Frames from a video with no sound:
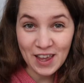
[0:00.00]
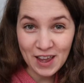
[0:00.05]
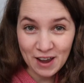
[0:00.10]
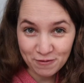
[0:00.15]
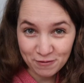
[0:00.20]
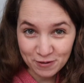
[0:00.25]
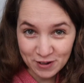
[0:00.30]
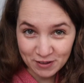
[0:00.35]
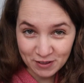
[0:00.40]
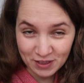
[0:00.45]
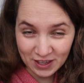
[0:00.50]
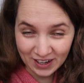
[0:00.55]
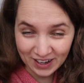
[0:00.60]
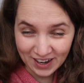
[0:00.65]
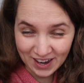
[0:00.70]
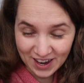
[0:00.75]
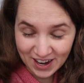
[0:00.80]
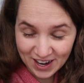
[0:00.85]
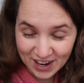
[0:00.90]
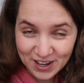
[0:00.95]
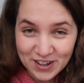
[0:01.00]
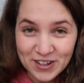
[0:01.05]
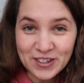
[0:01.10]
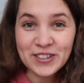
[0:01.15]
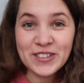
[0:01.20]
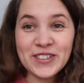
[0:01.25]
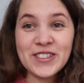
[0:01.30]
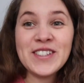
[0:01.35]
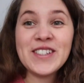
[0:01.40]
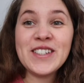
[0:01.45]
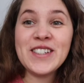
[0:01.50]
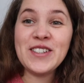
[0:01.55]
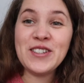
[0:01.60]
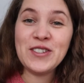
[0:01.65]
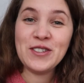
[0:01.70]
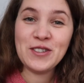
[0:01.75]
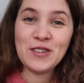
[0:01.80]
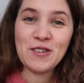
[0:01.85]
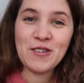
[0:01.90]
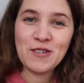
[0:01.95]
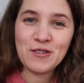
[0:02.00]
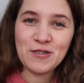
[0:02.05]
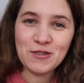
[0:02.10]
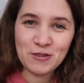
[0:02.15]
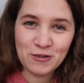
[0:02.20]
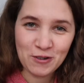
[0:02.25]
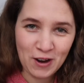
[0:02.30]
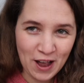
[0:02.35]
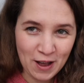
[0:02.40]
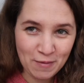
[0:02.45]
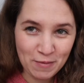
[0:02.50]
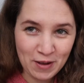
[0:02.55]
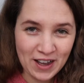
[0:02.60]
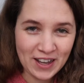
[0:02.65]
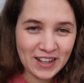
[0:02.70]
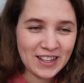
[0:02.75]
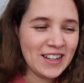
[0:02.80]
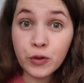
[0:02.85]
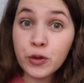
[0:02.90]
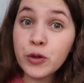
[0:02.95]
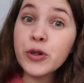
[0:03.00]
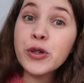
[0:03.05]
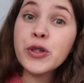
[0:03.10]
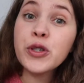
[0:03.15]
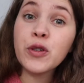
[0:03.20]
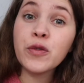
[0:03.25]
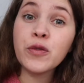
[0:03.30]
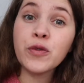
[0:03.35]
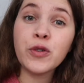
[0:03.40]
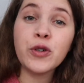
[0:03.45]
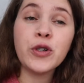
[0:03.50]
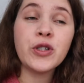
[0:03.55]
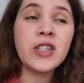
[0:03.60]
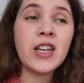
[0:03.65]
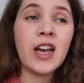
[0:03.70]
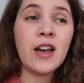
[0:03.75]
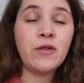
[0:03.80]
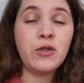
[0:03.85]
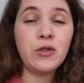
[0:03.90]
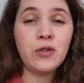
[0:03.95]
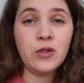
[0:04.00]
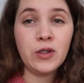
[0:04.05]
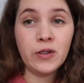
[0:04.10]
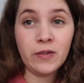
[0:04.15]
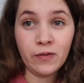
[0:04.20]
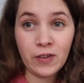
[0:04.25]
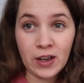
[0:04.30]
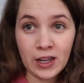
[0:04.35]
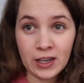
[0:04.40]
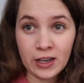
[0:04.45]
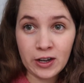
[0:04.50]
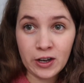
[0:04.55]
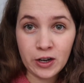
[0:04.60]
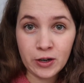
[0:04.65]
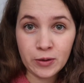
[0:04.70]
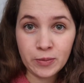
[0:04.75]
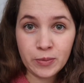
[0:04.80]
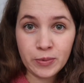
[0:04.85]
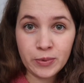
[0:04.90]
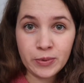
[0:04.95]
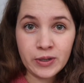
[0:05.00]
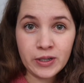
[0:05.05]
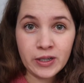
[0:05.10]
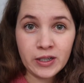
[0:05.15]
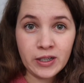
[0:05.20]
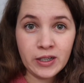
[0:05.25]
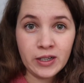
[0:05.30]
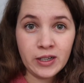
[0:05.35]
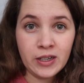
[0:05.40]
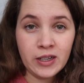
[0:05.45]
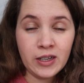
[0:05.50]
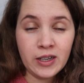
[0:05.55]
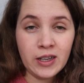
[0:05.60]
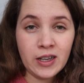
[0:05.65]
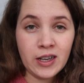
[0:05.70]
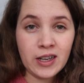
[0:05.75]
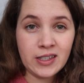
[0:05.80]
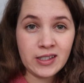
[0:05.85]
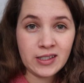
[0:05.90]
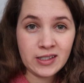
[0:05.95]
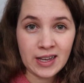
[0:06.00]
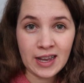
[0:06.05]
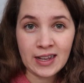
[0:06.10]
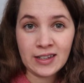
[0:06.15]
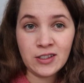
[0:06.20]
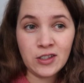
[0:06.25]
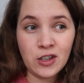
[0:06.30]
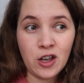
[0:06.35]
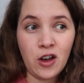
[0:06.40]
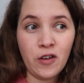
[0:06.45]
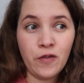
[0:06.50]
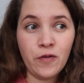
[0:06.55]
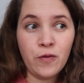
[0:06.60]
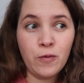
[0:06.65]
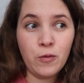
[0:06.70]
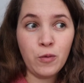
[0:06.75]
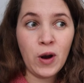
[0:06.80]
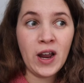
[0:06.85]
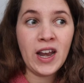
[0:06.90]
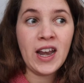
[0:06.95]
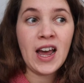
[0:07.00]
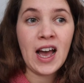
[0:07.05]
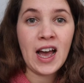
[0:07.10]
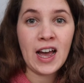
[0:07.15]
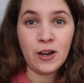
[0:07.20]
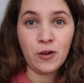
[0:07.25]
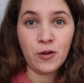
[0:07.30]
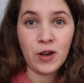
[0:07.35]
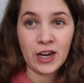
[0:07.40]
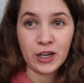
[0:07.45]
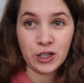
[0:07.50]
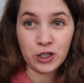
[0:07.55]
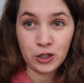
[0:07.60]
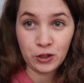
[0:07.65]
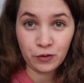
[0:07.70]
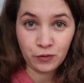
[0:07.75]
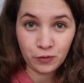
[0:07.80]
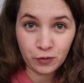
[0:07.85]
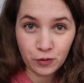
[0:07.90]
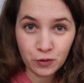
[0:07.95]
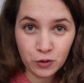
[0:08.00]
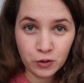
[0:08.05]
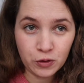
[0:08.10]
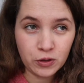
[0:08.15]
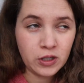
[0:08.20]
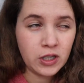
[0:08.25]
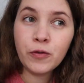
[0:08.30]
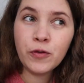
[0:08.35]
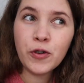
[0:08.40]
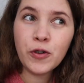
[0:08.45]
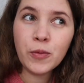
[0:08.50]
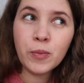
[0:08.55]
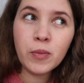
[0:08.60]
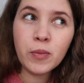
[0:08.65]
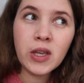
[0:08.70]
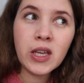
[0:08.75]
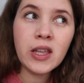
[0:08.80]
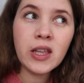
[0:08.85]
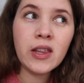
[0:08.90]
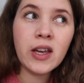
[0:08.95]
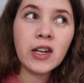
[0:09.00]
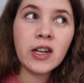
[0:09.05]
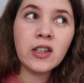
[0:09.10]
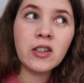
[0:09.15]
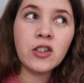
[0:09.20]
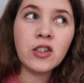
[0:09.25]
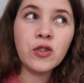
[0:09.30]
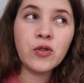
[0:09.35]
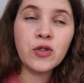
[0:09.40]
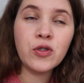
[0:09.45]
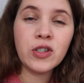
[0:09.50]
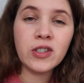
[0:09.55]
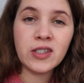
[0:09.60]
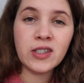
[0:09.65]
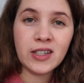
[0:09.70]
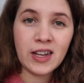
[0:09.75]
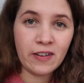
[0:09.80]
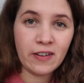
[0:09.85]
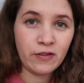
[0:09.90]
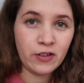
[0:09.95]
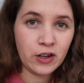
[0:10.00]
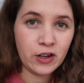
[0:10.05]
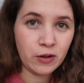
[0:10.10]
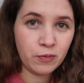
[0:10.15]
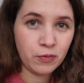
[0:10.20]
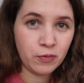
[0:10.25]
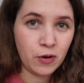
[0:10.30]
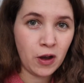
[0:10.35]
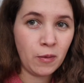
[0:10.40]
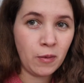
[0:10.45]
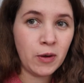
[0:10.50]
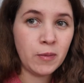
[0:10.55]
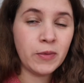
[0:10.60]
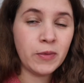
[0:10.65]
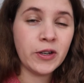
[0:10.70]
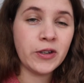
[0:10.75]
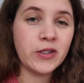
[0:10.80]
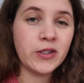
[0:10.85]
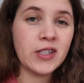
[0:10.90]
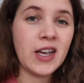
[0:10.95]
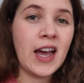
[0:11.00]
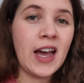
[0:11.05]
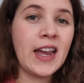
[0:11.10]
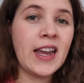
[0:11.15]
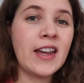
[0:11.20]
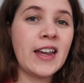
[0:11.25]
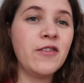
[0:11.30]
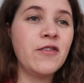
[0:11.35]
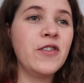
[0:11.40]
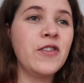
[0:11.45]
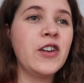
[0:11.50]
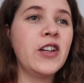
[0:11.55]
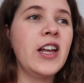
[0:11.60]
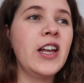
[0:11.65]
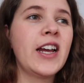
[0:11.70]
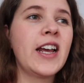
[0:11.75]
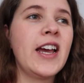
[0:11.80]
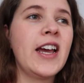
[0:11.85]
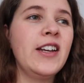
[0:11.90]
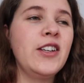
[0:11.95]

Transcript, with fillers: everything else is drama. Of course you first have to develop a sense of when are you actually full. For me that usually is never a problem, because I can feel like I